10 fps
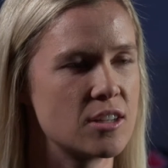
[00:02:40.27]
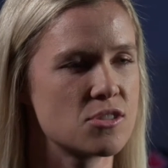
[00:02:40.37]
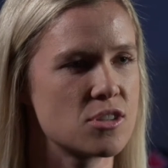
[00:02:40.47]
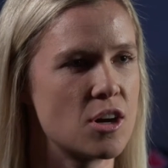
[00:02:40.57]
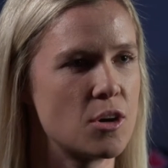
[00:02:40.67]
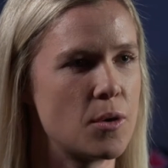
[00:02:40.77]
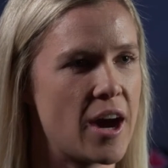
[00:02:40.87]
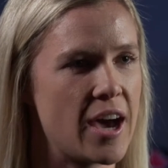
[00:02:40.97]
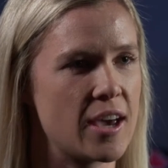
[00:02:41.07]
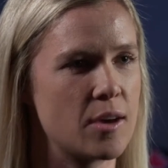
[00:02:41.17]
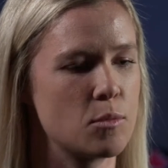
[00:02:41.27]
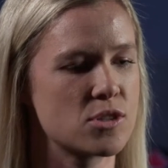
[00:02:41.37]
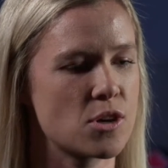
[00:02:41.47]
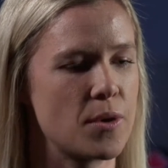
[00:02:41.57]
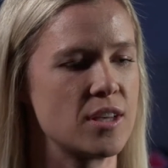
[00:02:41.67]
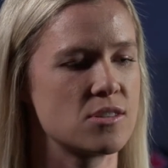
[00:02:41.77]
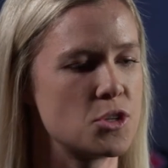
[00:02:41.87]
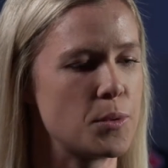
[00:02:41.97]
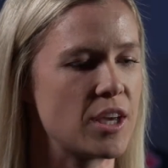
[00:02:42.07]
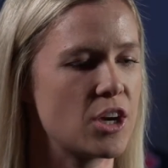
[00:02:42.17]
and so I was always
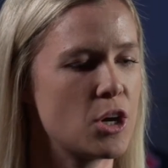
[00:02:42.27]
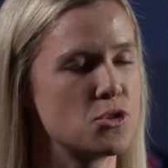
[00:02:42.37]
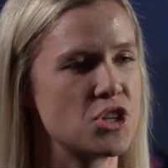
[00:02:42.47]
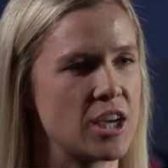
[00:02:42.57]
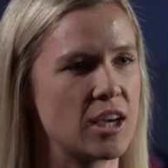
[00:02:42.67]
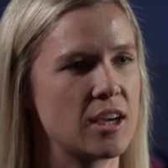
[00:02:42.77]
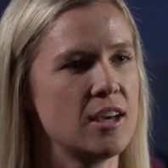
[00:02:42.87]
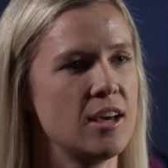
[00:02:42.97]
doing coaching